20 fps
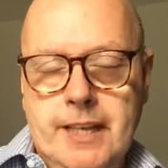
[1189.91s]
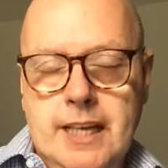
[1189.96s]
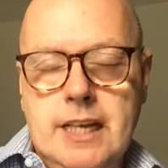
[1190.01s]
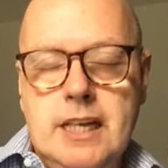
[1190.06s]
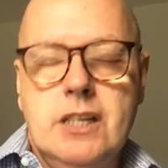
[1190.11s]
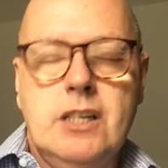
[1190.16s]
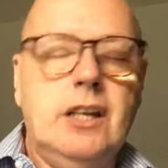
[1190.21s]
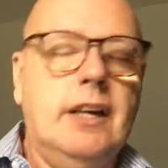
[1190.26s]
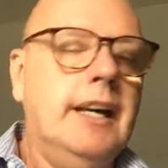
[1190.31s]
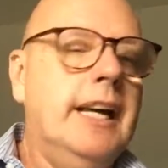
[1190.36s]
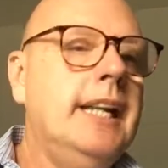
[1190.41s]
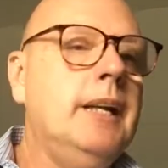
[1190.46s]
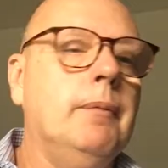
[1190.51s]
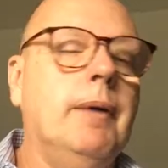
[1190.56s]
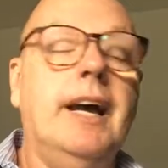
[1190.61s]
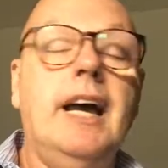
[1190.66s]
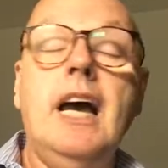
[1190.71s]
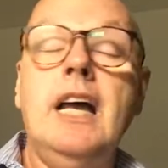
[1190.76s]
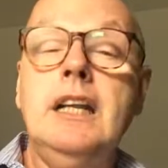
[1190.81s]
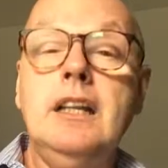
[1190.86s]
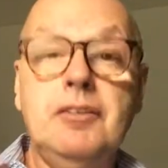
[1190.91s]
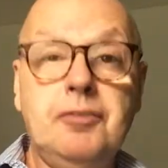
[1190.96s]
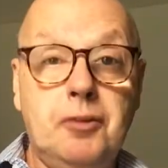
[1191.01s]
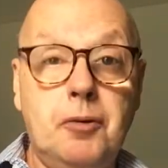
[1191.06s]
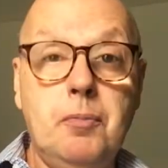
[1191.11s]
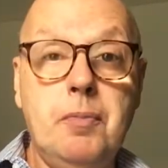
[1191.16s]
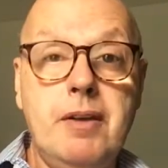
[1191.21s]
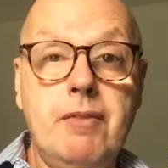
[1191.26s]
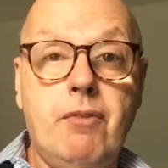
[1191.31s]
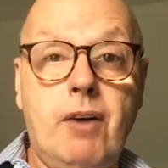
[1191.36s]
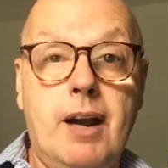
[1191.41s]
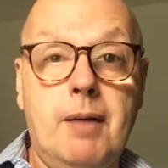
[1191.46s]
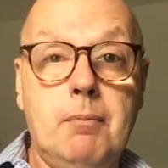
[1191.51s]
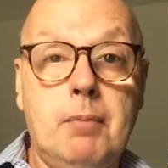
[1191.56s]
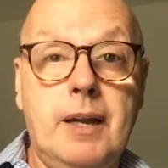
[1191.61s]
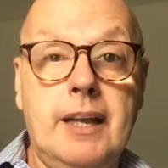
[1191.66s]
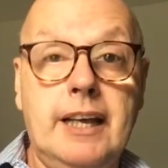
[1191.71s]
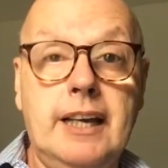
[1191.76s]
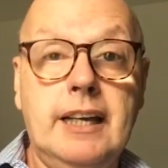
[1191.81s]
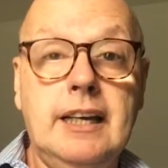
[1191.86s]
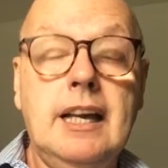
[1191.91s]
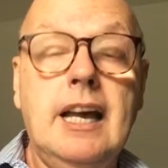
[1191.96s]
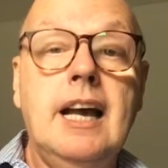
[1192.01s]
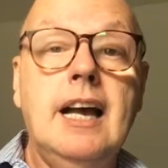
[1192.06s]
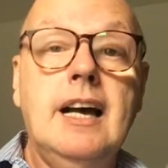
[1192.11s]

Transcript: So anyway, enough of me rambling.